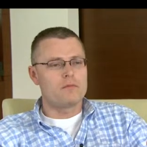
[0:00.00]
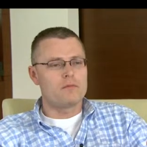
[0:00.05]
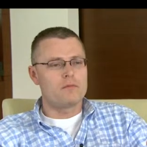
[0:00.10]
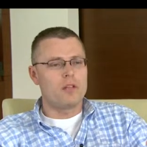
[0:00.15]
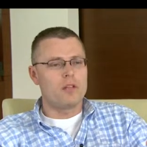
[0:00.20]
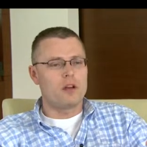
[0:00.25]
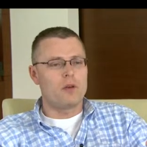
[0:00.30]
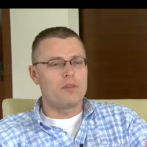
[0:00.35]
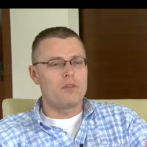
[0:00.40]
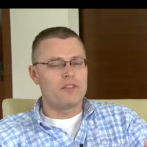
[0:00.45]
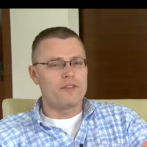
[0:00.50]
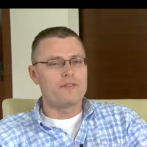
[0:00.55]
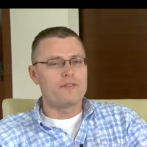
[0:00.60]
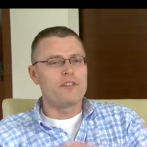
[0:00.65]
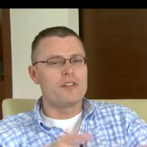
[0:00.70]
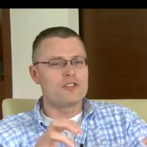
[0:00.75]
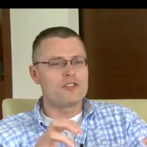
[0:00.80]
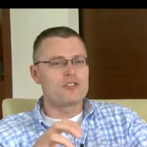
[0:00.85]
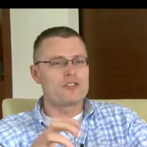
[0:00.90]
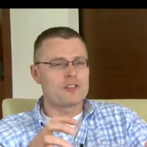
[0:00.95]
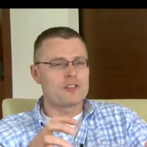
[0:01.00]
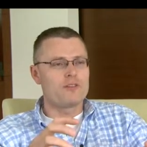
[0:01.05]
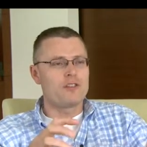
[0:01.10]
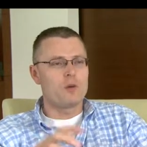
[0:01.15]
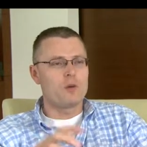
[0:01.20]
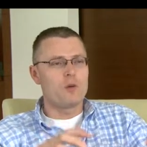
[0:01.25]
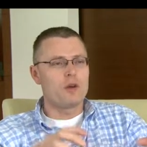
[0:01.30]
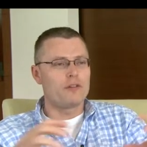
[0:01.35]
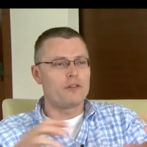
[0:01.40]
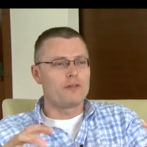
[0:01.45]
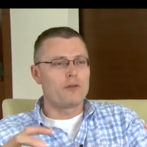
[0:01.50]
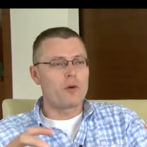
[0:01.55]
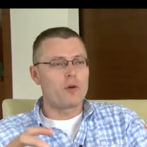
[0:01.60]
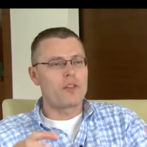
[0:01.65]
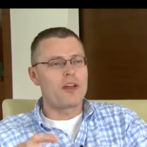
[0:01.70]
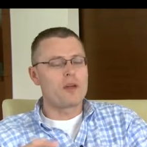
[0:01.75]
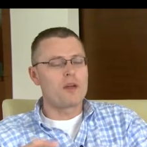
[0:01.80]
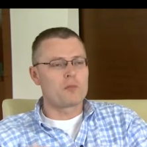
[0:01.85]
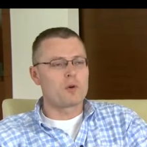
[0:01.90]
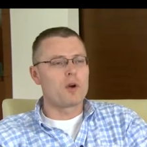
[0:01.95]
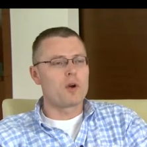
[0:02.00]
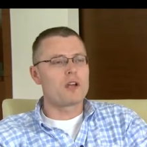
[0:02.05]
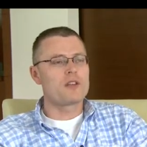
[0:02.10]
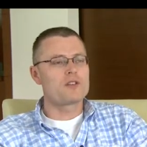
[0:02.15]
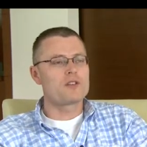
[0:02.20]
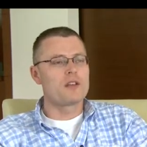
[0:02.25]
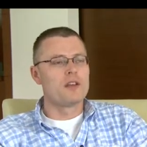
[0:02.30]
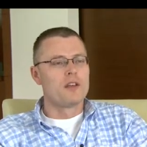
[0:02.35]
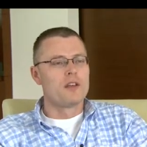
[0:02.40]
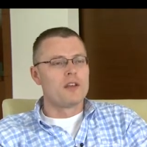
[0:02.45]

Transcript: the features, if you will, for that price